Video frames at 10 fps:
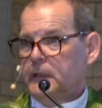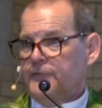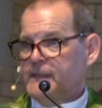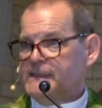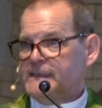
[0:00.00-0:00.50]

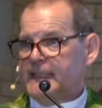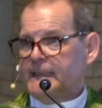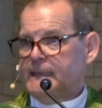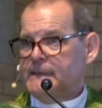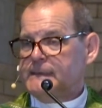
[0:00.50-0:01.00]
And the
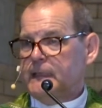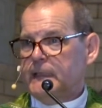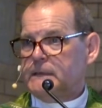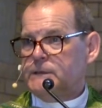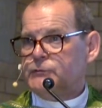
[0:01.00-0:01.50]
second is
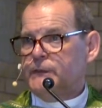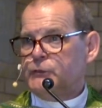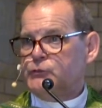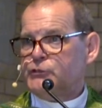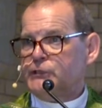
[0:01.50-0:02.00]
like unto
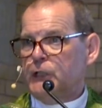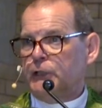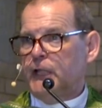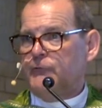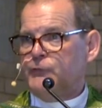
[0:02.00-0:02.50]
it You shall
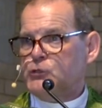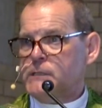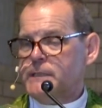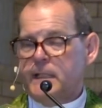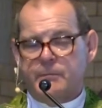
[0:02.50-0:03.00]
love
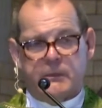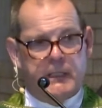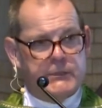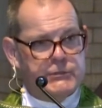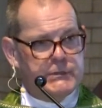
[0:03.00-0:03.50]
your neighbor
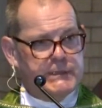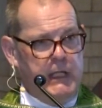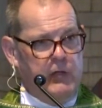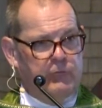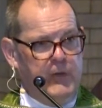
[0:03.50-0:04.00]
as
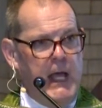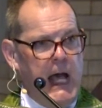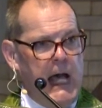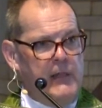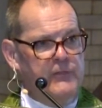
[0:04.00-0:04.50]
yourself.
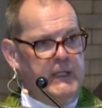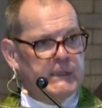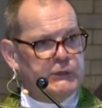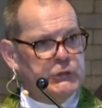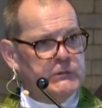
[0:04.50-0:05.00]
On
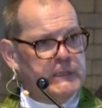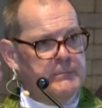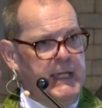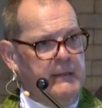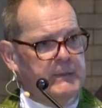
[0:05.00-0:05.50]
these two
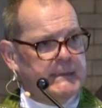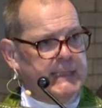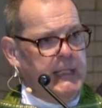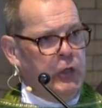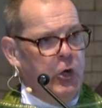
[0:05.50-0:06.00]

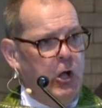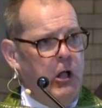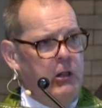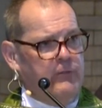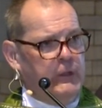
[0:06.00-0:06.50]
commandments hang
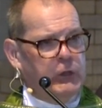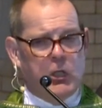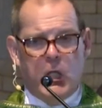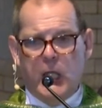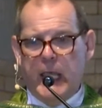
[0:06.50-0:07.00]
all the
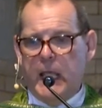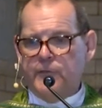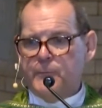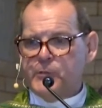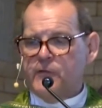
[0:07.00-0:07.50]
law
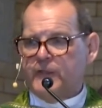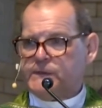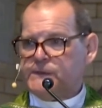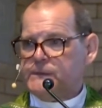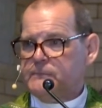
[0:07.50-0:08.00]
and the
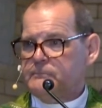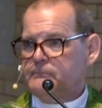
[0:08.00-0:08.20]
prophets.